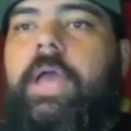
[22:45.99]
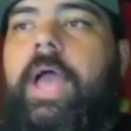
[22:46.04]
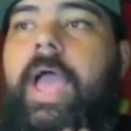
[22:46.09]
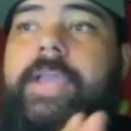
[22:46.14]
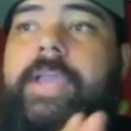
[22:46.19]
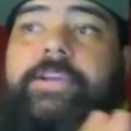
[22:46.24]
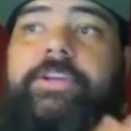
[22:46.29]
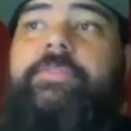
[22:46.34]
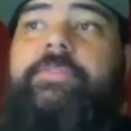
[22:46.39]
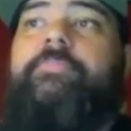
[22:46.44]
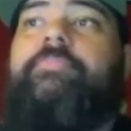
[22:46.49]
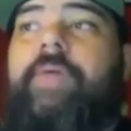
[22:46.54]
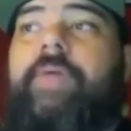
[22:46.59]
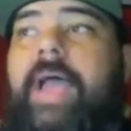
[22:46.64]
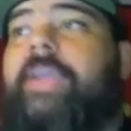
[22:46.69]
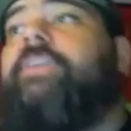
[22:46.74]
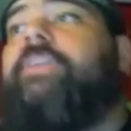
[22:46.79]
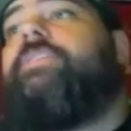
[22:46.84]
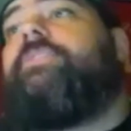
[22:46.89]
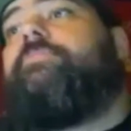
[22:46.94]
I could
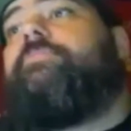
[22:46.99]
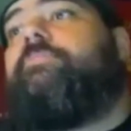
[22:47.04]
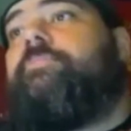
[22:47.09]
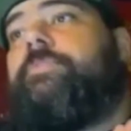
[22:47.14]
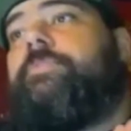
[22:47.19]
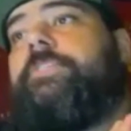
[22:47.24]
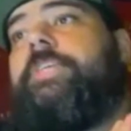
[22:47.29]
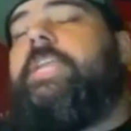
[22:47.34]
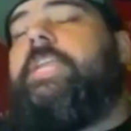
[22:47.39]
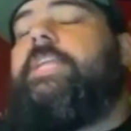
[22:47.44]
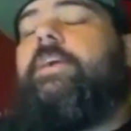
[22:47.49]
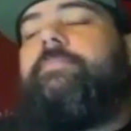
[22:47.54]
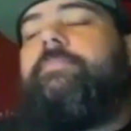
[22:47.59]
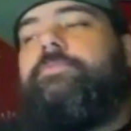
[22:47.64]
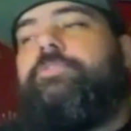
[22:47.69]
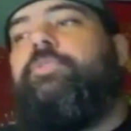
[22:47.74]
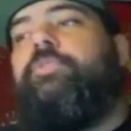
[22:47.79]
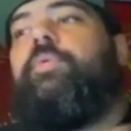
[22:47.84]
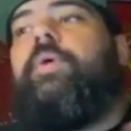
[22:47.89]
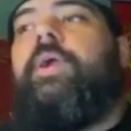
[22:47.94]
set it up
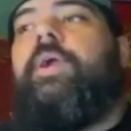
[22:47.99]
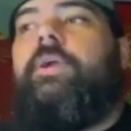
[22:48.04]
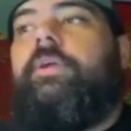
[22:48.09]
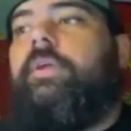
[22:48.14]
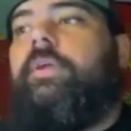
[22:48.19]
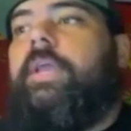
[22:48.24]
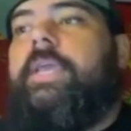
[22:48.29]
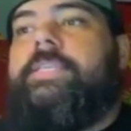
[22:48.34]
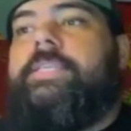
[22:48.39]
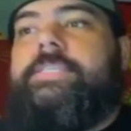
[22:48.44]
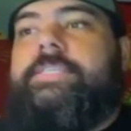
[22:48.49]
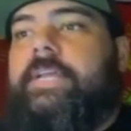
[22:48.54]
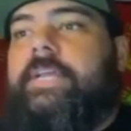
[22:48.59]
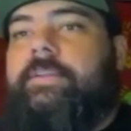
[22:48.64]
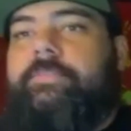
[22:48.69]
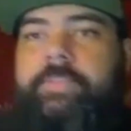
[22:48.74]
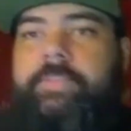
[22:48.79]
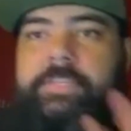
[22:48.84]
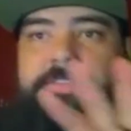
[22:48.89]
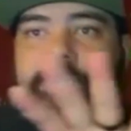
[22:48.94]
to where instead
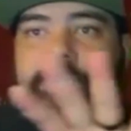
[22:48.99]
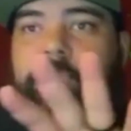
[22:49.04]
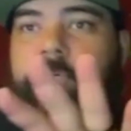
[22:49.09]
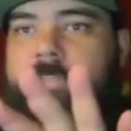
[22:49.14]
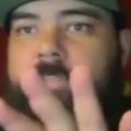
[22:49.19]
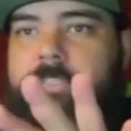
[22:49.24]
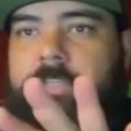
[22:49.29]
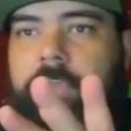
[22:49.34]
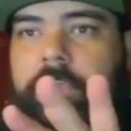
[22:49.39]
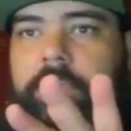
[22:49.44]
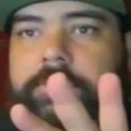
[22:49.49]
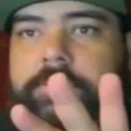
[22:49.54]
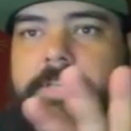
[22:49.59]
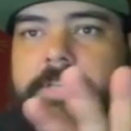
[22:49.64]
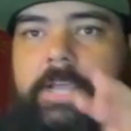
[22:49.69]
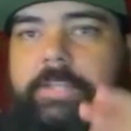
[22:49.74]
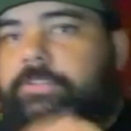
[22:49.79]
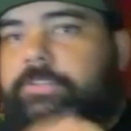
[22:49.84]
of these 4 songs, I'll do